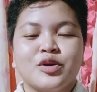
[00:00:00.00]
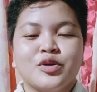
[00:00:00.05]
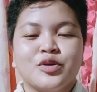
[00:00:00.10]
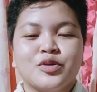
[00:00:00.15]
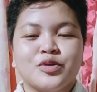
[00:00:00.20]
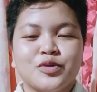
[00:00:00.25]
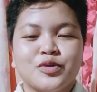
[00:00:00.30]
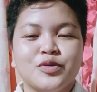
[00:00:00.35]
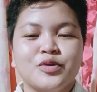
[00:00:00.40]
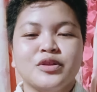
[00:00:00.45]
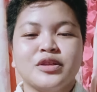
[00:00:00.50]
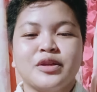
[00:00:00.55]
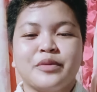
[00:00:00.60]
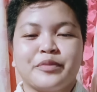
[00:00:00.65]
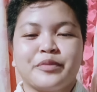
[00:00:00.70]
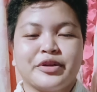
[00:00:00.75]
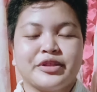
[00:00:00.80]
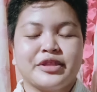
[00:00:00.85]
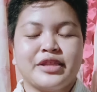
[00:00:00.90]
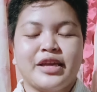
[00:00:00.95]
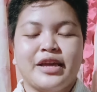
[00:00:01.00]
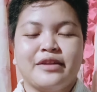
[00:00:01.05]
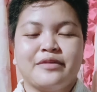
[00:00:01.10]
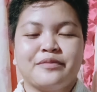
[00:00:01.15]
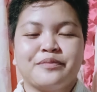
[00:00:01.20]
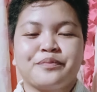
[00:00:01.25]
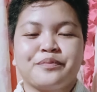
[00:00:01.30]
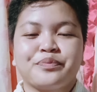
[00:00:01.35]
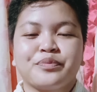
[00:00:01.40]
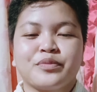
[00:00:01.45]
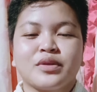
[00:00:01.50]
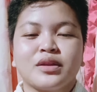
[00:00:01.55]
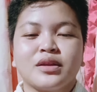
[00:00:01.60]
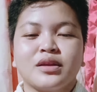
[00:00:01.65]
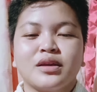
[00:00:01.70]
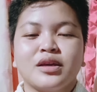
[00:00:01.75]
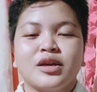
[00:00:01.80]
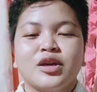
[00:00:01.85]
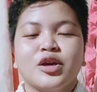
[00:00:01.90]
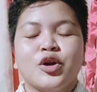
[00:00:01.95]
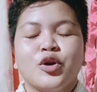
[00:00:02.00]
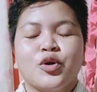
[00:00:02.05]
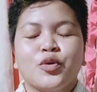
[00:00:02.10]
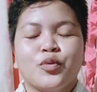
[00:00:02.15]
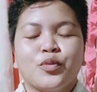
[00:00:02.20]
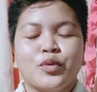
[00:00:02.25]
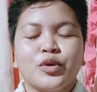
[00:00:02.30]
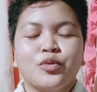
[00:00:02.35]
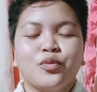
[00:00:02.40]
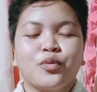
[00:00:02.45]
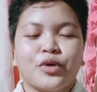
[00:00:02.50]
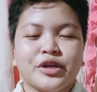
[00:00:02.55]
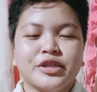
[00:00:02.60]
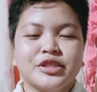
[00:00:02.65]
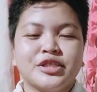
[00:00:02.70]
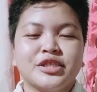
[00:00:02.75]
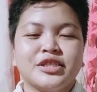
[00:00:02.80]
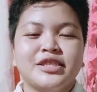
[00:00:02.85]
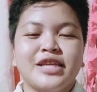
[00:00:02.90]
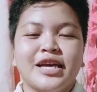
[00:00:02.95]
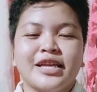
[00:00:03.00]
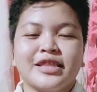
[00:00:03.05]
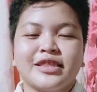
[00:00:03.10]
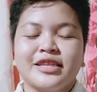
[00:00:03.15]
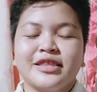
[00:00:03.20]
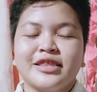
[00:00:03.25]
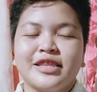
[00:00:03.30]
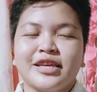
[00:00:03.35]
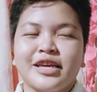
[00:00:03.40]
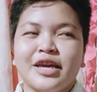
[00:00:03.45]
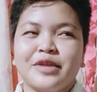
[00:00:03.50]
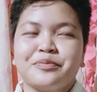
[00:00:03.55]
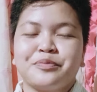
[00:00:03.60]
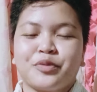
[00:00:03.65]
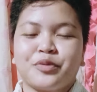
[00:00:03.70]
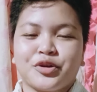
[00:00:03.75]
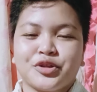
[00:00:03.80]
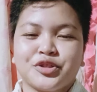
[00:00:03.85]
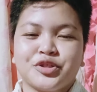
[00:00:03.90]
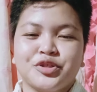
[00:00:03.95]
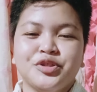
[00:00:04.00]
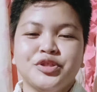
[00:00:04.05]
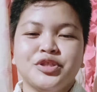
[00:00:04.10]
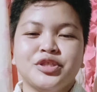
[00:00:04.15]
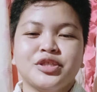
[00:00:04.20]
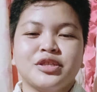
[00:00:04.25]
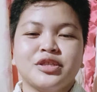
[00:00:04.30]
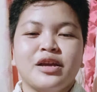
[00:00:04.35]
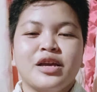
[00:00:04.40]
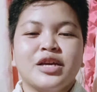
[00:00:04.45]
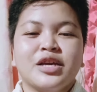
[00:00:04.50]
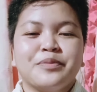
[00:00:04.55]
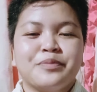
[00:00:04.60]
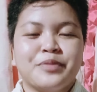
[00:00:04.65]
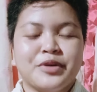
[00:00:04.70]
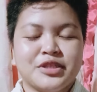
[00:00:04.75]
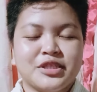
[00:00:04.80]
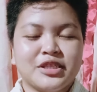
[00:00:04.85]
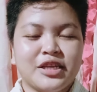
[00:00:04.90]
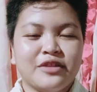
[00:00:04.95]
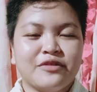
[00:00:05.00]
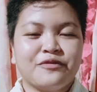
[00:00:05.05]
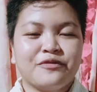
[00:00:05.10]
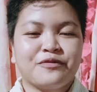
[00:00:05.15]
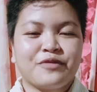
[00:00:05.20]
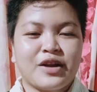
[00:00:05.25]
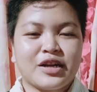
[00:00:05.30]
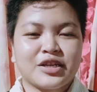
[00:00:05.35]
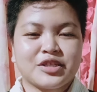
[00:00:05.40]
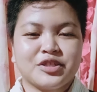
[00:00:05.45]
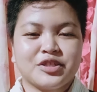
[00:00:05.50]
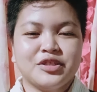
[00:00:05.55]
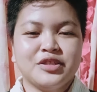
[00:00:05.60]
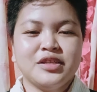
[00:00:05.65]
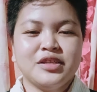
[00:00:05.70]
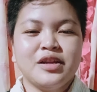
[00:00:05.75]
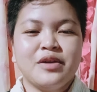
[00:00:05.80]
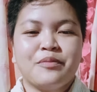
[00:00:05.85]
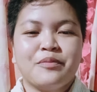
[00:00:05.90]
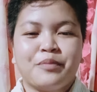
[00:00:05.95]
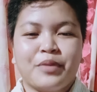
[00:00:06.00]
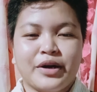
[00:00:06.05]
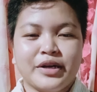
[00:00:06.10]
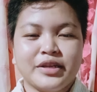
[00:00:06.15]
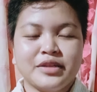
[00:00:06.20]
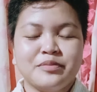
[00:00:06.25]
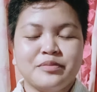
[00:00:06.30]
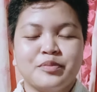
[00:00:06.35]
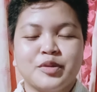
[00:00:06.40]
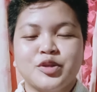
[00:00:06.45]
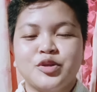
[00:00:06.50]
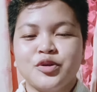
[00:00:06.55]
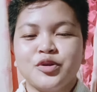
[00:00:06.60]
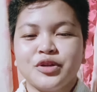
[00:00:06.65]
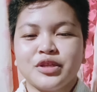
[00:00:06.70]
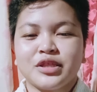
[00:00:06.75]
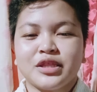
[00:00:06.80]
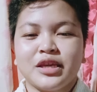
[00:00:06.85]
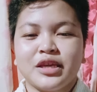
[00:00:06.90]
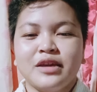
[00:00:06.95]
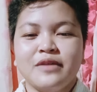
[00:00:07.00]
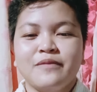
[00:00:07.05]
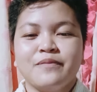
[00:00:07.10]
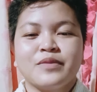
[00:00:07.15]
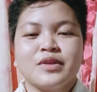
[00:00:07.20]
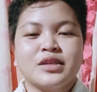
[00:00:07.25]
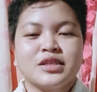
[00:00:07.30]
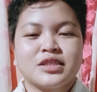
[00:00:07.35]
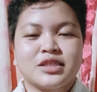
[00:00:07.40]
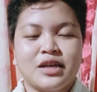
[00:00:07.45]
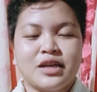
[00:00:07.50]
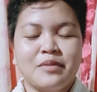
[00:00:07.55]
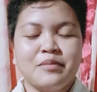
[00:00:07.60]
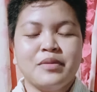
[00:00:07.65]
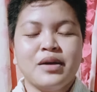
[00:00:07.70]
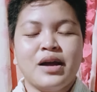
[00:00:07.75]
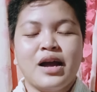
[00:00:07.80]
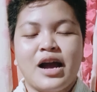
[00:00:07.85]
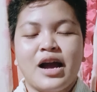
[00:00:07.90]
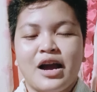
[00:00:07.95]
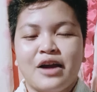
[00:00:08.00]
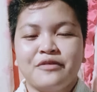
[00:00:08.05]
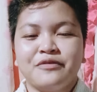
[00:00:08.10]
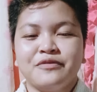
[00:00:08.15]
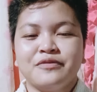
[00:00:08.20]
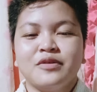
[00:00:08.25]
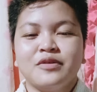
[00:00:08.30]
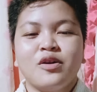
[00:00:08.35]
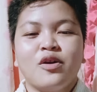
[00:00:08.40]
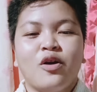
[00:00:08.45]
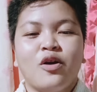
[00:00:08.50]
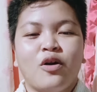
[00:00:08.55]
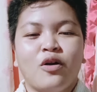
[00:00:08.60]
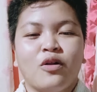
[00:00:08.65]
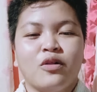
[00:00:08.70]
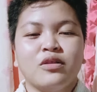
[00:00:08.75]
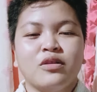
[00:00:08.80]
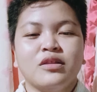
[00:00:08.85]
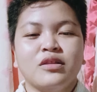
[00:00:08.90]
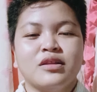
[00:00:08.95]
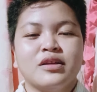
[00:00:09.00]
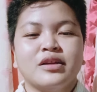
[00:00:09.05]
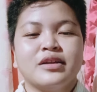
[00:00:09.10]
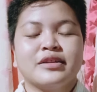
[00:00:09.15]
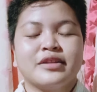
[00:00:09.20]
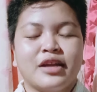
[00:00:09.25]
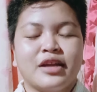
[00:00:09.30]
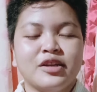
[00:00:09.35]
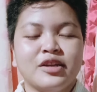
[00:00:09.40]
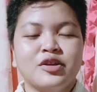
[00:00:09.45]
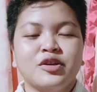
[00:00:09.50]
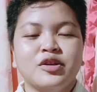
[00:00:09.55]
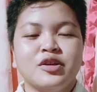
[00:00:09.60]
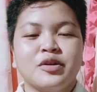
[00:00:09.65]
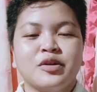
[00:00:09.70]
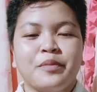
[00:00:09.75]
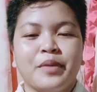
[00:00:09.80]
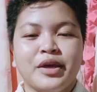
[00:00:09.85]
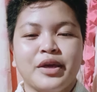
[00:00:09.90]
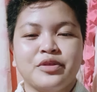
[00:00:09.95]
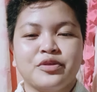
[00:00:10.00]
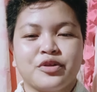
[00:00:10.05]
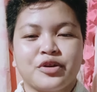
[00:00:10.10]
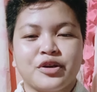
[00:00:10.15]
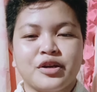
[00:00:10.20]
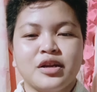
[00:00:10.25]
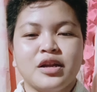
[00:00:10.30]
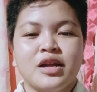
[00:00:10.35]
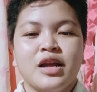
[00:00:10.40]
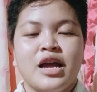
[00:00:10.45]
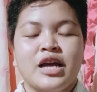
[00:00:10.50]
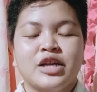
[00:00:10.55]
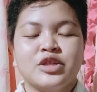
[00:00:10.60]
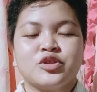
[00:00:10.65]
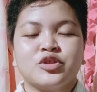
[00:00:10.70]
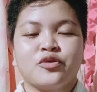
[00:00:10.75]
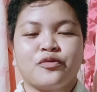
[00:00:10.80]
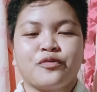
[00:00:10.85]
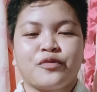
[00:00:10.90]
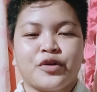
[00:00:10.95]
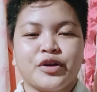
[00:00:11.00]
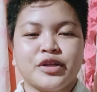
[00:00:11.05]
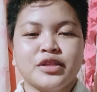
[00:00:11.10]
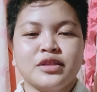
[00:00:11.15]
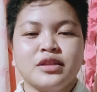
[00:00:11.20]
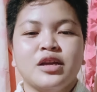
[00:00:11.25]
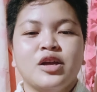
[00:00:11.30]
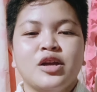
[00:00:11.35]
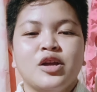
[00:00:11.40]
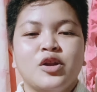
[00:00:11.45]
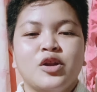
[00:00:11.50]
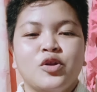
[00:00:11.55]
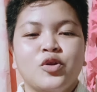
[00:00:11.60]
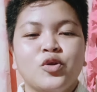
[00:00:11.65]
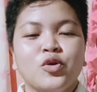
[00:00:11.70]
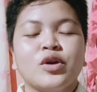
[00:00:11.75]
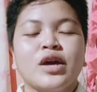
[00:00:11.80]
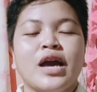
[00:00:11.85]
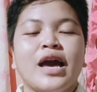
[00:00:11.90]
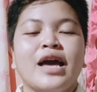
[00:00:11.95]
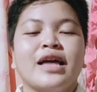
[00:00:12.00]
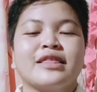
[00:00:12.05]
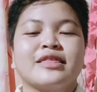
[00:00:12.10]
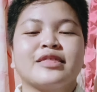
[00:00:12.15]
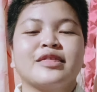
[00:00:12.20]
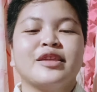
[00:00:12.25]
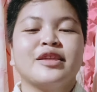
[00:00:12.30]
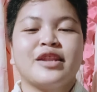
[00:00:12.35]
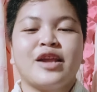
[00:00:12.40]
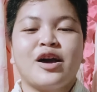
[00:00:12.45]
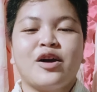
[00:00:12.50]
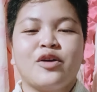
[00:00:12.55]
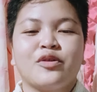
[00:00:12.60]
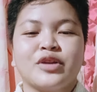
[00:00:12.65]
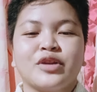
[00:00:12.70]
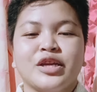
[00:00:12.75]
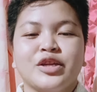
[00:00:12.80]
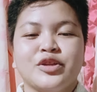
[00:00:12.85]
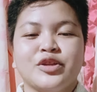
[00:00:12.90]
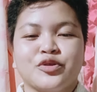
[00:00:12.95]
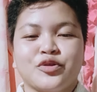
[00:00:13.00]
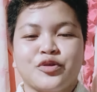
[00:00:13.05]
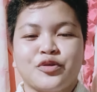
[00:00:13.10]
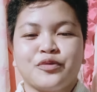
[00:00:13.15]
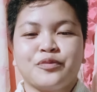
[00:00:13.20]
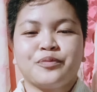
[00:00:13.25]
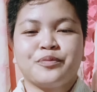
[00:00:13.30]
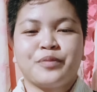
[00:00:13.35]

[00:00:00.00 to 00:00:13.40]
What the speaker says: Rule number 10. With words that indicate portions, percent, fraction, part, majority, some, half, all, none, remainder, and so forth, look at the noun in your